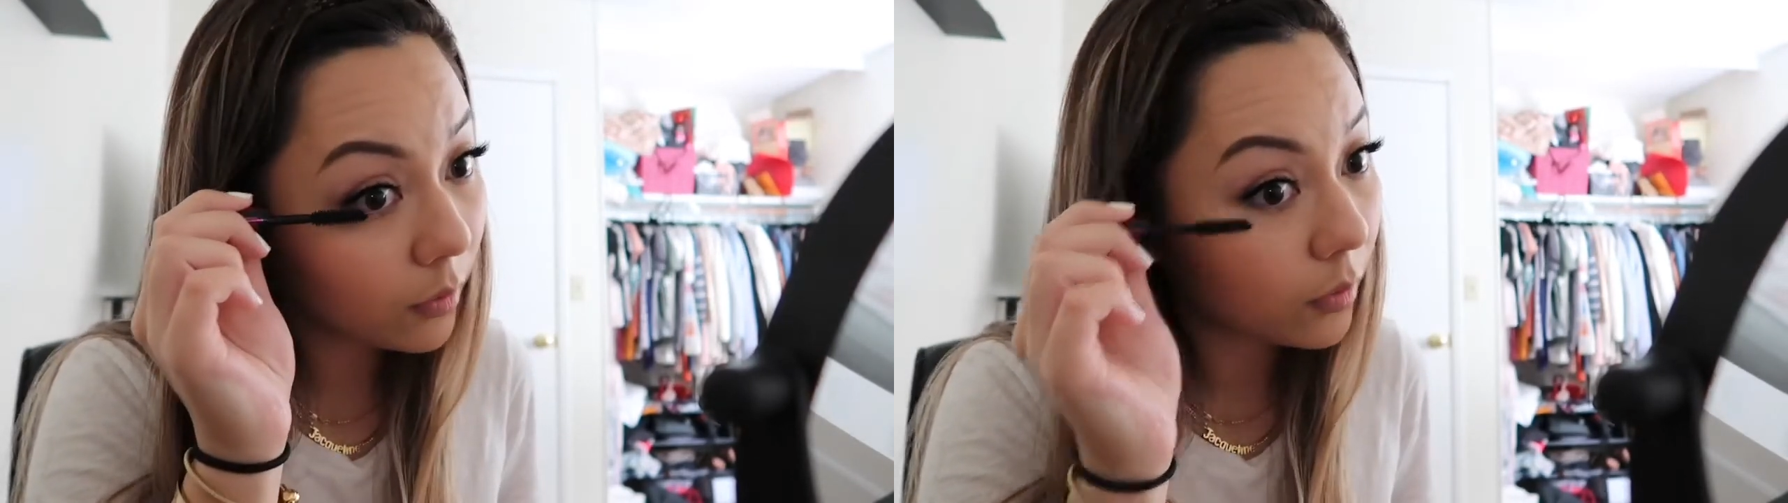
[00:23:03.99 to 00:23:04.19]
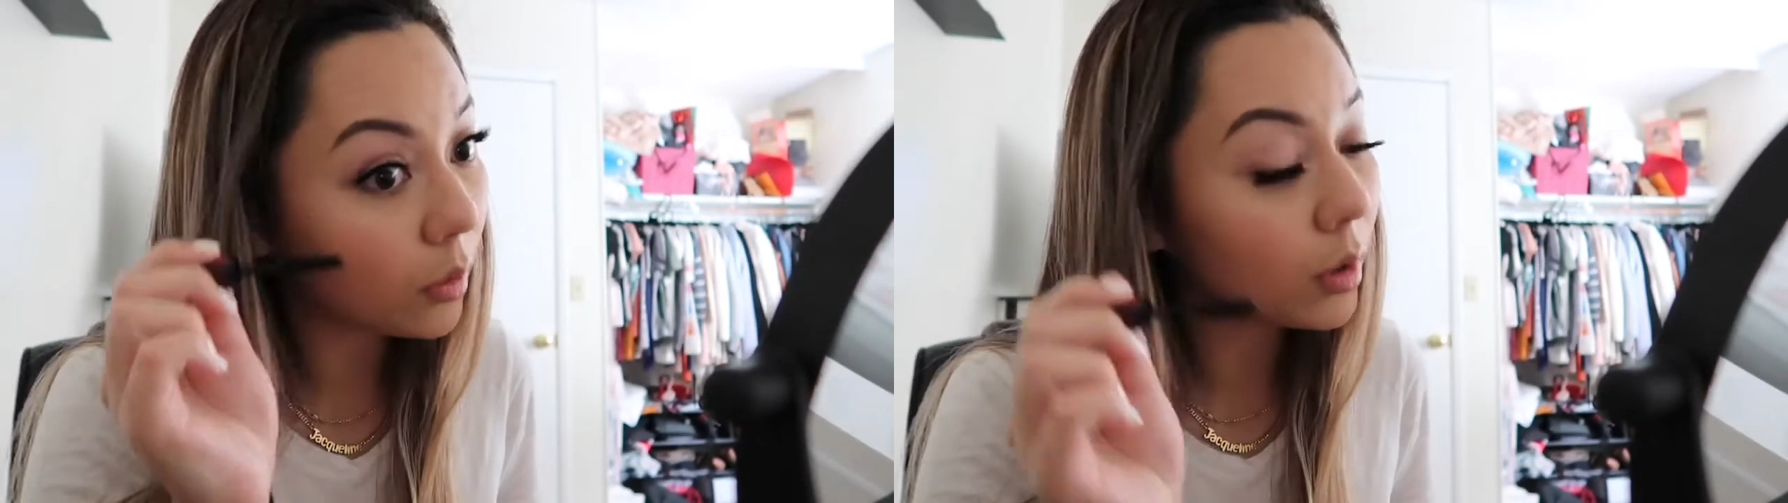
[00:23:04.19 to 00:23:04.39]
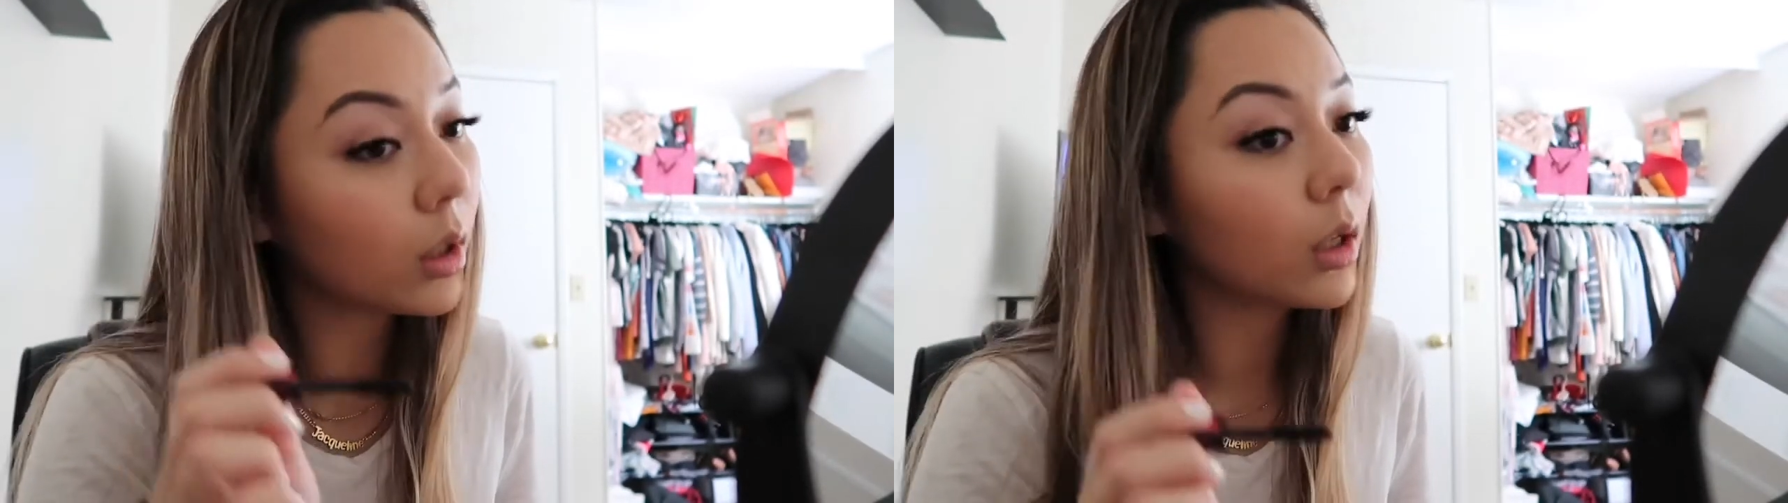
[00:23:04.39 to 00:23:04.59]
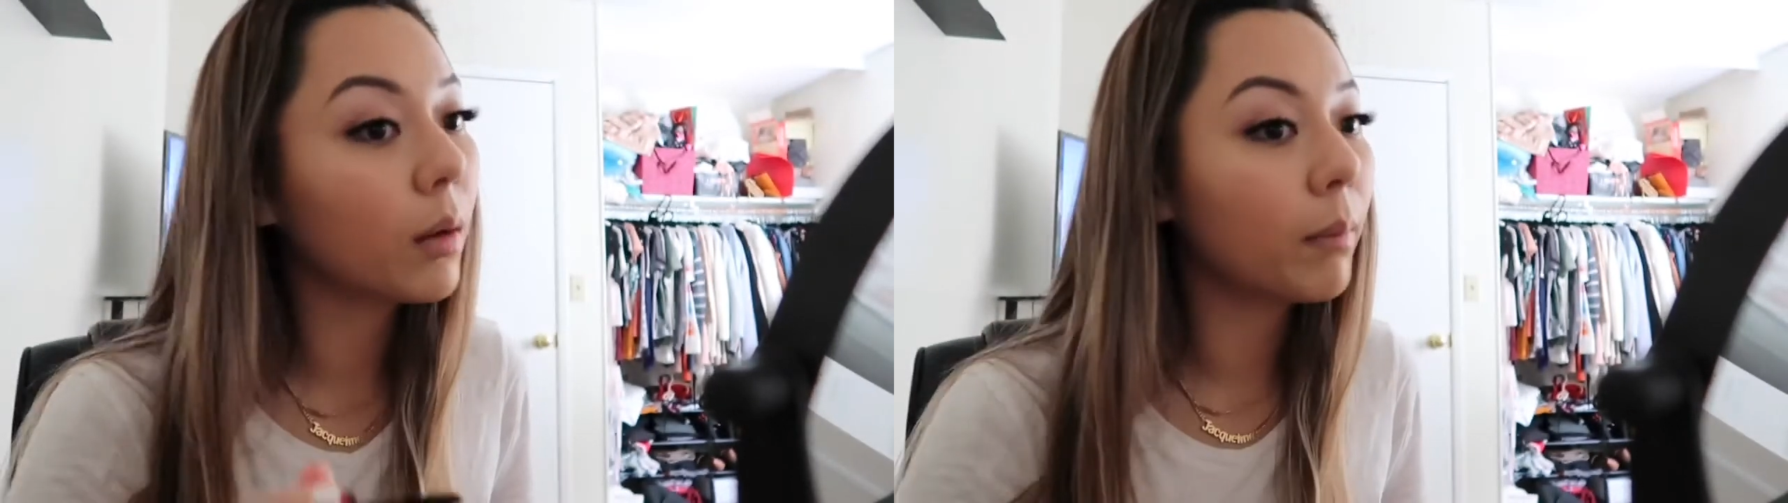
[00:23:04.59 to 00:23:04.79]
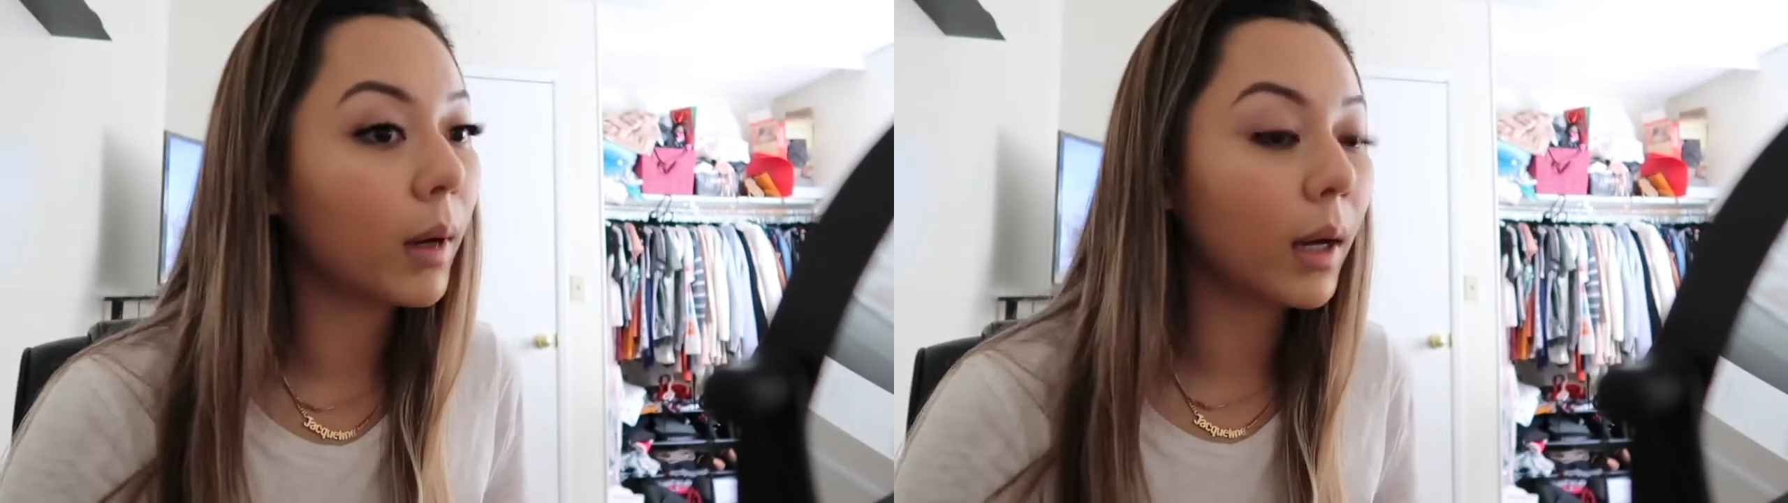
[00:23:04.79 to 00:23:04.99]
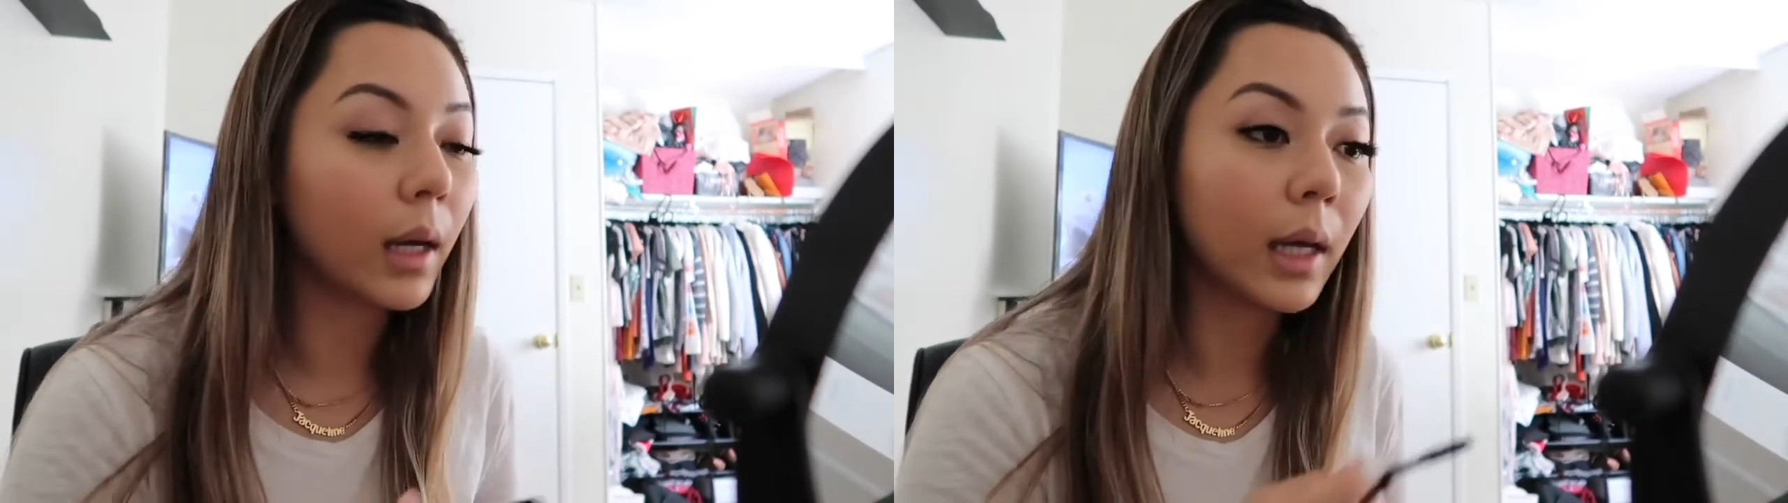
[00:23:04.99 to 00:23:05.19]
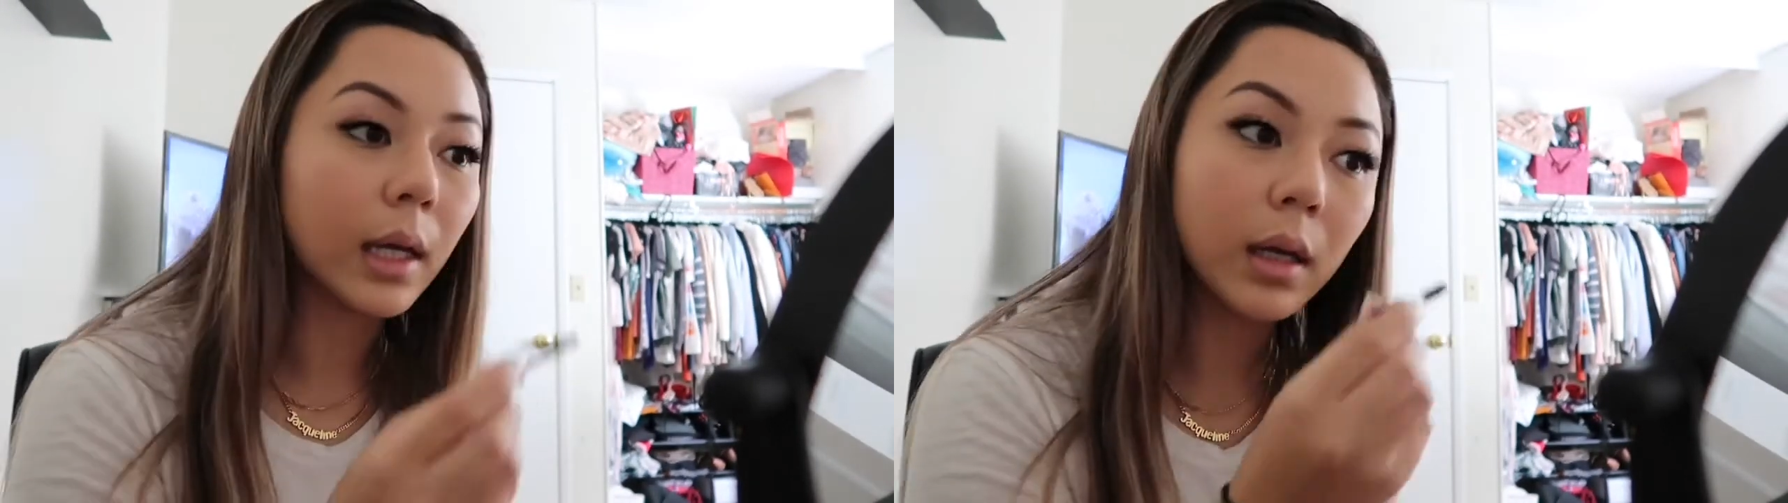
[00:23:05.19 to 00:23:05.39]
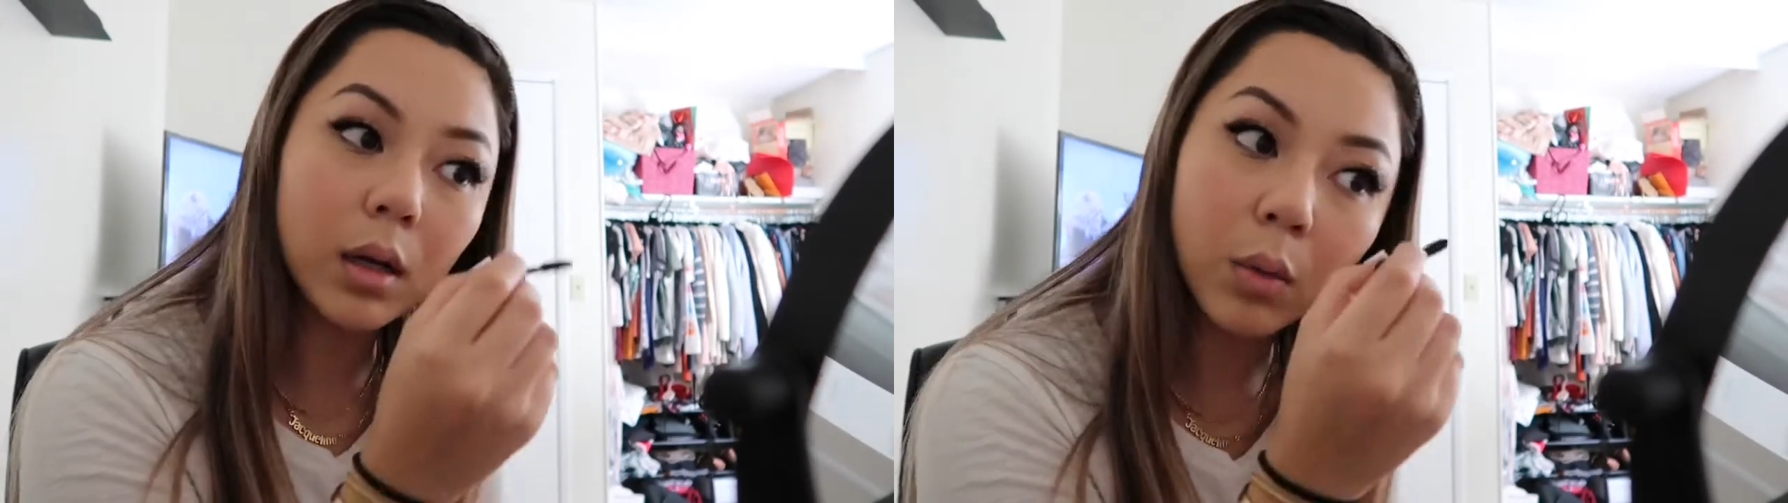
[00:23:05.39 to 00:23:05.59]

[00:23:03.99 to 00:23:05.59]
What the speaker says: for my